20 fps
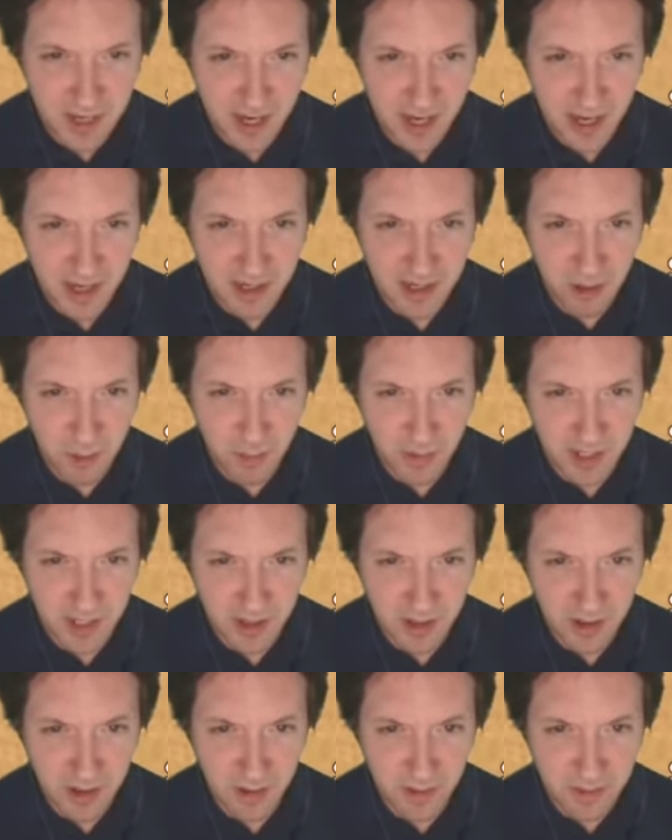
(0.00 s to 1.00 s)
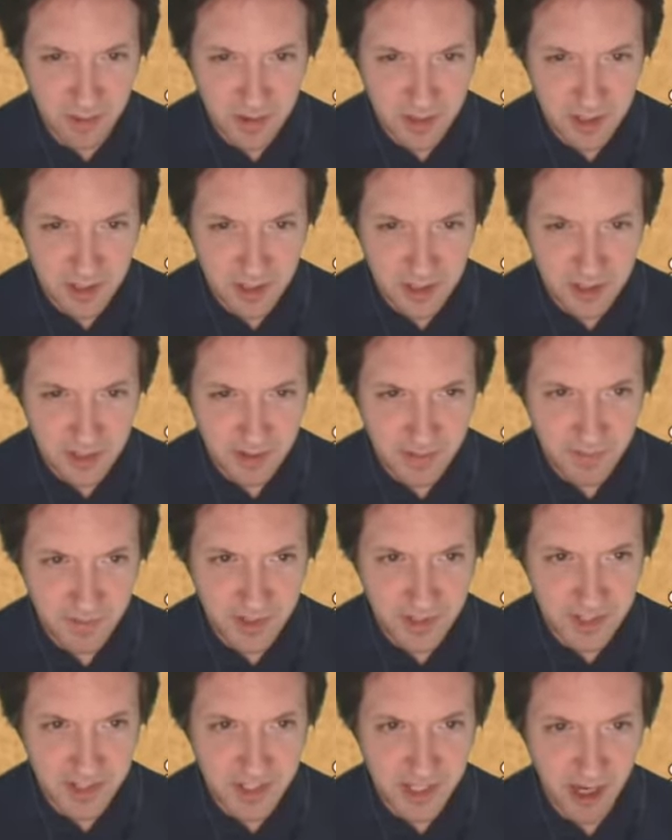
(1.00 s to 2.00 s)
Yeah, here we go.
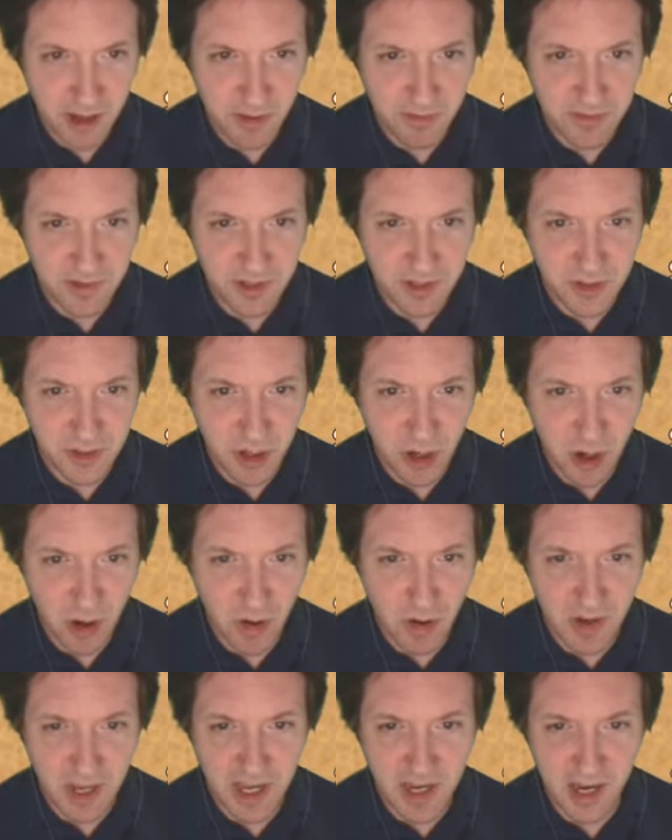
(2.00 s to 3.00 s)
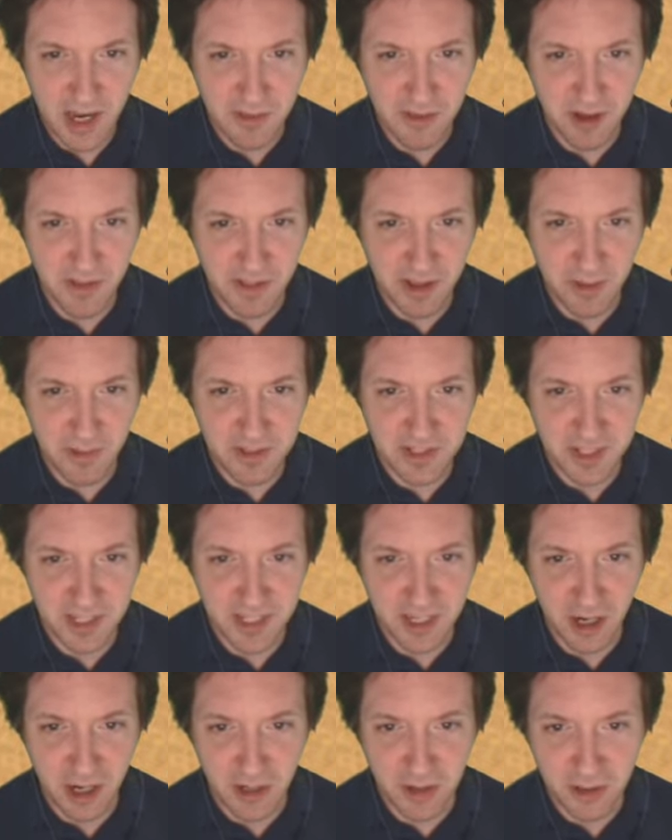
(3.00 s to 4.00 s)
The salvage. Oh, okay. I thought that was
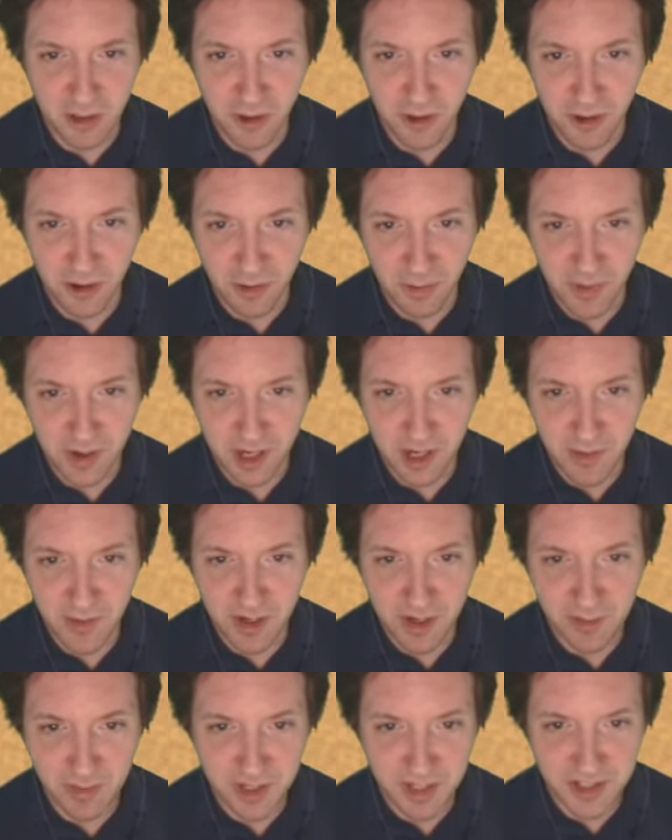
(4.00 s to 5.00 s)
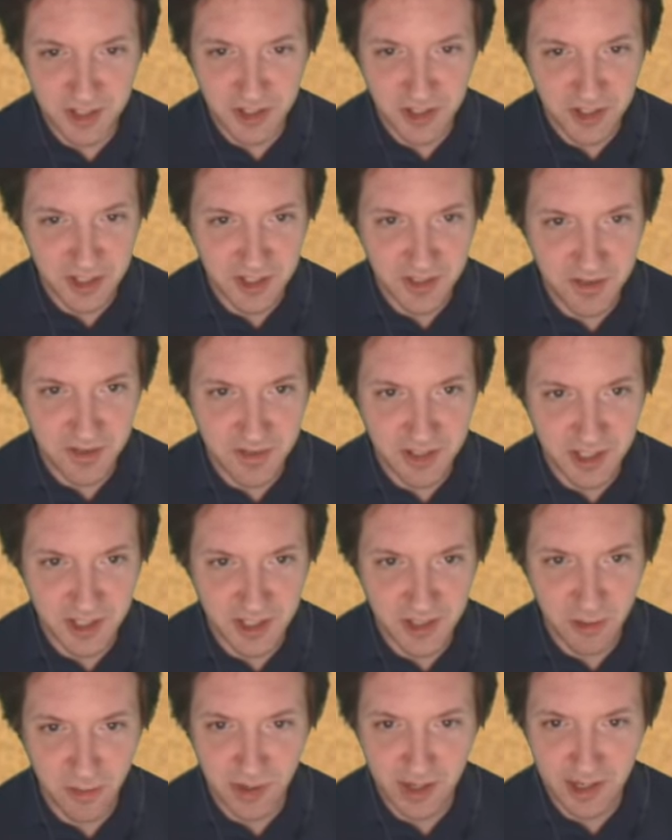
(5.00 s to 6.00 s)
like a long way away, but it's just this
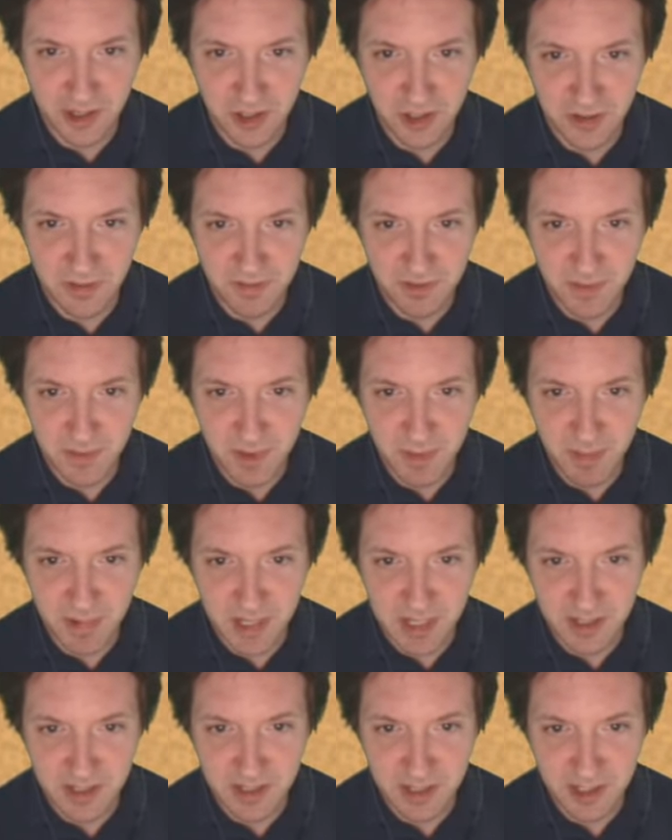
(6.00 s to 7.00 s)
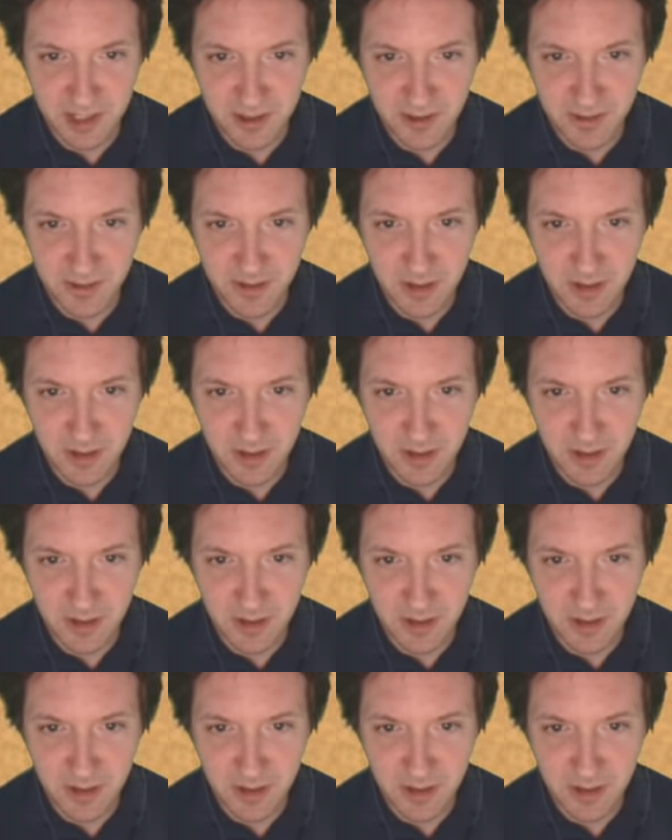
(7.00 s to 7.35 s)
direction from the main town.